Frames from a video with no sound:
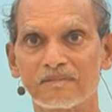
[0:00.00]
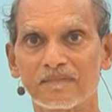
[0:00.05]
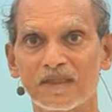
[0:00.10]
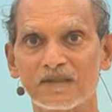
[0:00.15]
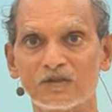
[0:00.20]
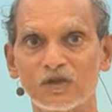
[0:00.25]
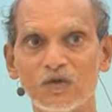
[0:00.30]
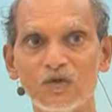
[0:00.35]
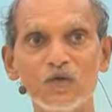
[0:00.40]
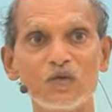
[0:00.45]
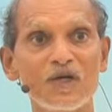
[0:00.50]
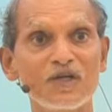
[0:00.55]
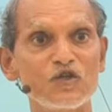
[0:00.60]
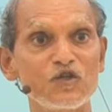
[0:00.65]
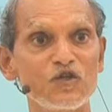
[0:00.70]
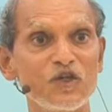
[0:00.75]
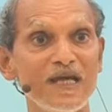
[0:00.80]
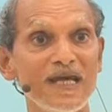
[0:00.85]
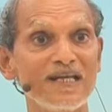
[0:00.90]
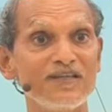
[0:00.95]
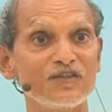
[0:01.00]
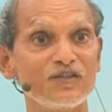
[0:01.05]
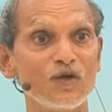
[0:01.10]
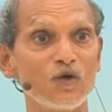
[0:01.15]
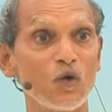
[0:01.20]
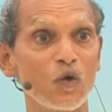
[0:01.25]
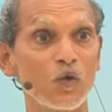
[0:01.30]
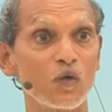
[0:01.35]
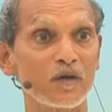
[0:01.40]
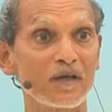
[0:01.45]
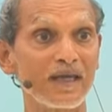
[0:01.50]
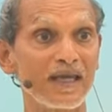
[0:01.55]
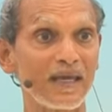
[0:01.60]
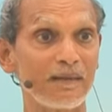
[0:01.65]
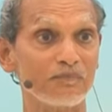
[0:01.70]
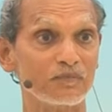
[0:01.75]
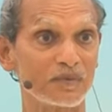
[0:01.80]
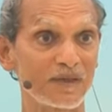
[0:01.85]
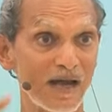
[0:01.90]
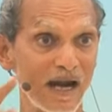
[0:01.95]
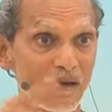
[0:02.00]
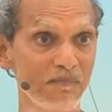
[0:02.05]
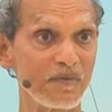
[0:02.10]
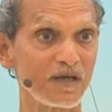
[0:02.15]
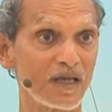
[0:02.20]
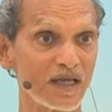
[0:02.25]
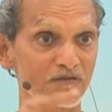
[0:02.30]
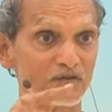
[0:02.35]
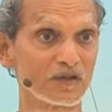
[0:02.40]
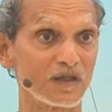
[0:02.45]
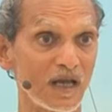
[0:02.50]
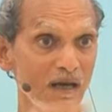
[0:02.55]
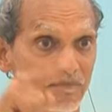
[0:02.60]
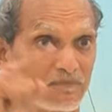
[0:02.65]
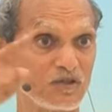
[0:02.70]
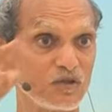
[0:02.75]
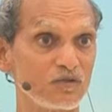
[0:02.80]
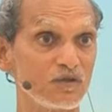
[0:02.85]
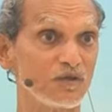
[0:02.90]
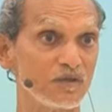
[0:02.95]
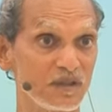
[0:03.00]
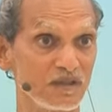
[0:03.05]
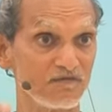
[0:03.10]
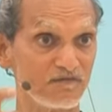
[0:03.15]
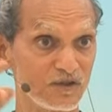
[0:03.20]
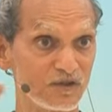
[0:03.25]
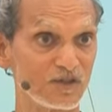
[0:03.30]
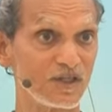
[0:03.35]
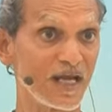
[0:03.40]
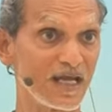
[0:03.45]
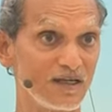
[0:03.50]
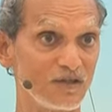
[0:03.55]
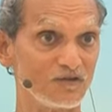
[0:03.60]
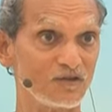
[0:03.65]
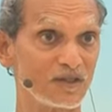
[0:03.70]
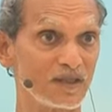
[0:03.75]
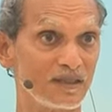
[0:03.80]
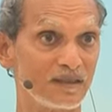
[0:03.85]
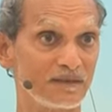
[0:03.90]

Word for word: So you can change the whole game. Karma gives an opportunity for change.